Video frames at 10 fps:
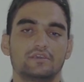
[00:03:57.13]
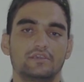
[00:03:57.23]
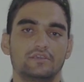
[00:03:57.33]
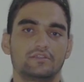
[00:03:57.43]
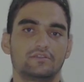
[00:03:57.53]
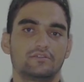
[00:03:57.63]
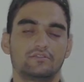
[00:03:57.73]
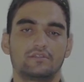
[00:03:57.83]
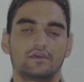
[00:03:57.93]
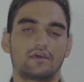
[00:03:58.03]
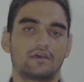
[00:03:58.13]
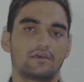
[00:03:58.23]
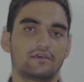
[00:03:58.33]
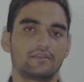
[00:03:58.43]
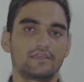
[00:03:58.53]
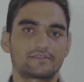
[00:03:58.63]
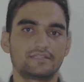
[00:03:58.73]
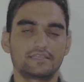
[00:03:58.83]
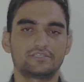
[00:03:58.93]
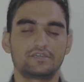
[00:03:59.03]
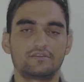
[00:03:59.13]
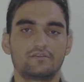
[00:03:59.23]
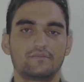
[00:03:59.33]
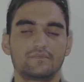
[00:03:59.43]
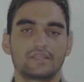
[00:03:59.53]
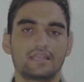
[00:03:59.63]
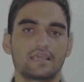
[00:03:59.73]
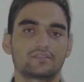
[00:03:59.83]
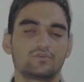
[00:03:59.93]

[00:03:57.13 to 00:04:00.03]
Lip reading: in the next lecture, like the